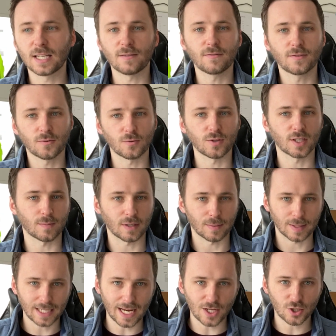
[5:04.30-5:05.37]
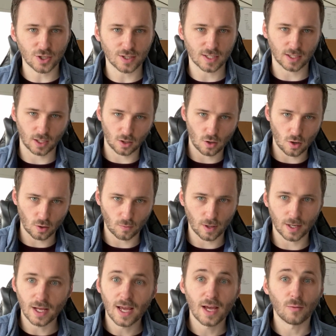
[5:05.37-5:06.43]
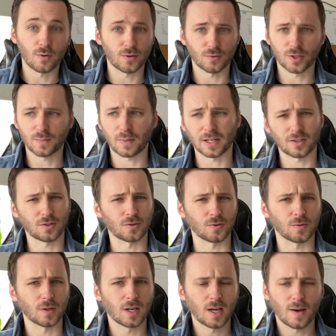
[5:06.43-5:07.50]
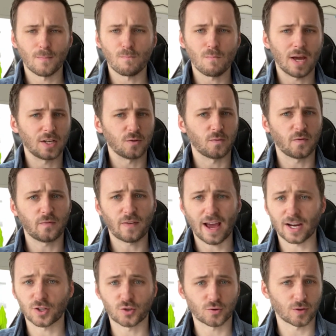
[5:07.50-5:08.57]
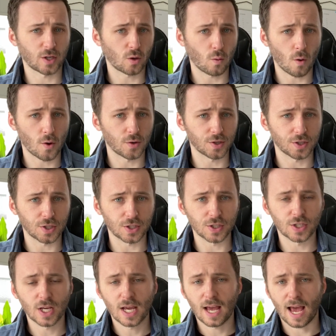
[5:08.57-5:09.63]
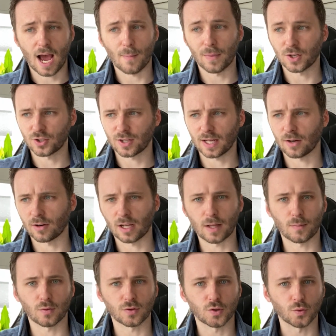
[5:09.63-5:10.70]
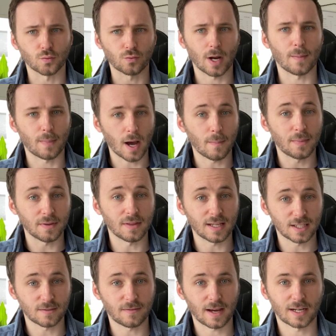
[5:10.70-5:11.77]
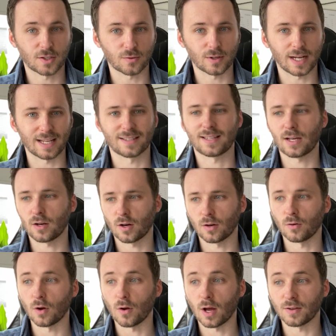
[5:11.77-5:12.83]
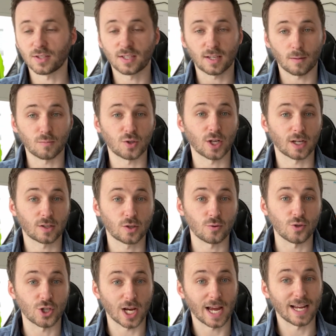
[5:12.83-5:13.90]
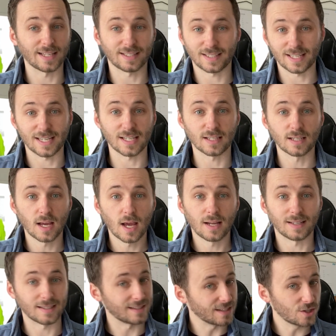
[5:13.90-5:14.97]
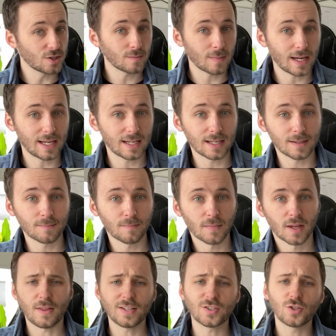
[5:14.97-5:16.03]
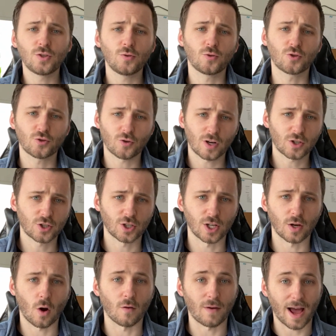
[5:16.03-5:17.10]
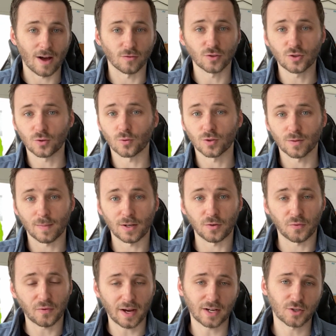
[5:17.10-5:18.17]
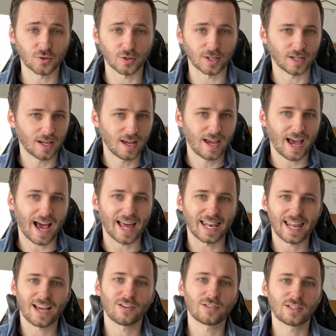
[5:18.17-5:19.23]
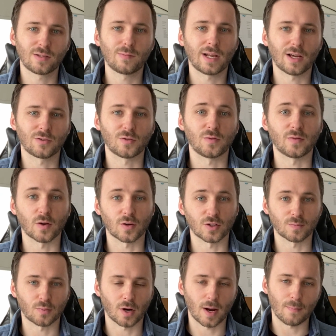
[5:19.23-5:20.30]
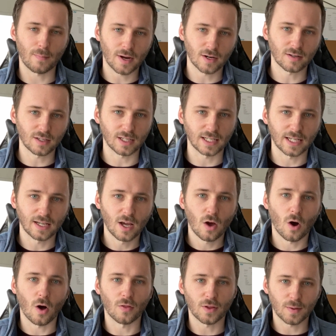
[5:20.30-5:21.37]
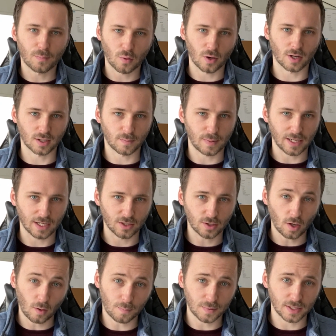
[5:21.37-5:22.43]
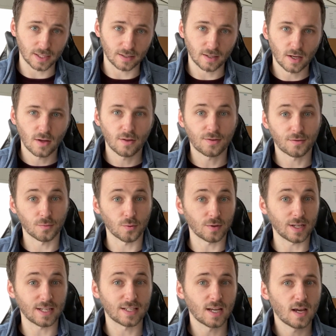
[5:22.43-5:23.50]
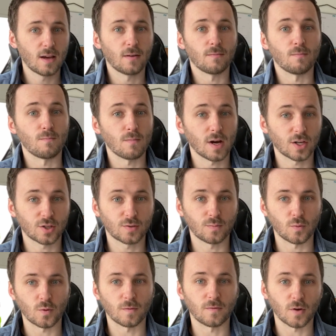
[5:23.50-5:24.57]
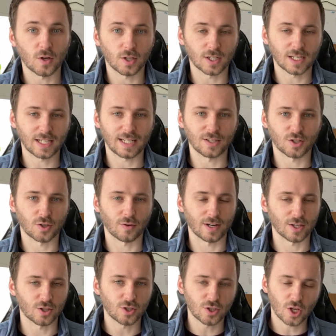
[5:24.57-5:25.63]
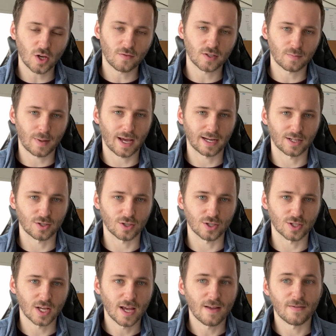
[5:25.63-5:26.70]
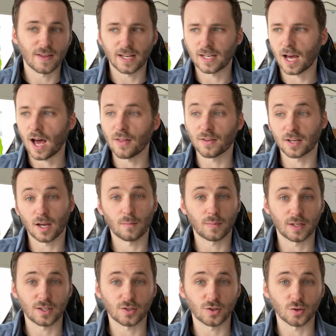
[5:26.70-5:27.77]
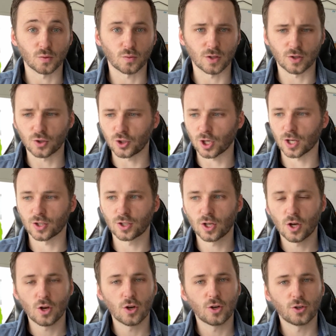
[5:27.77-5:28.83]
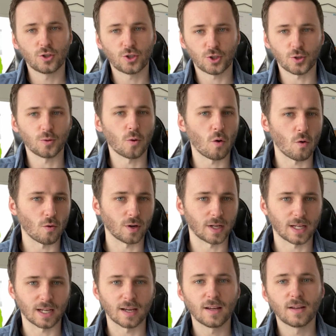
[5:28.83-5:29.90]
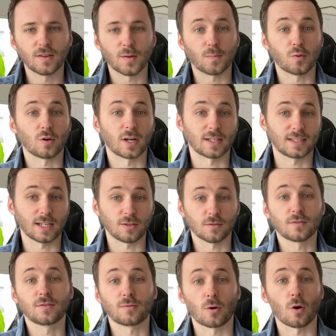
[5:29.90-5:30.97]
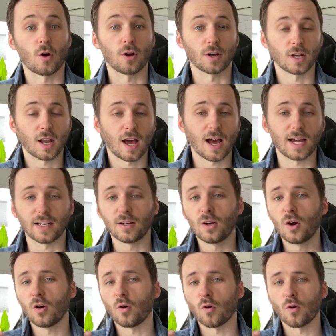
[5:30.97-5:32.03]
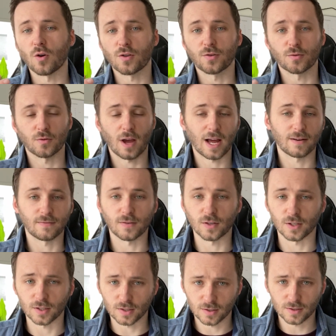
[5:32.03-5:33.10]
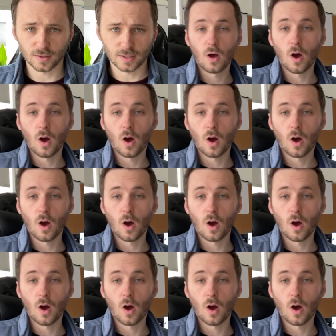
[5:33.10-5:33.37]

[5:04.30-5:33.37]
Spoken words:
give through some limitations in the long run with respect to manufacturing quotas, how much they are able to ramp up in this factory as they are subject to JAC's decision making. This new structure of outsourced manufacturing allows them now to focus primarily on their product being adopted through these much more vertically integrated service packages than other companies do with just shoehorning the product down your throat online or through adverts.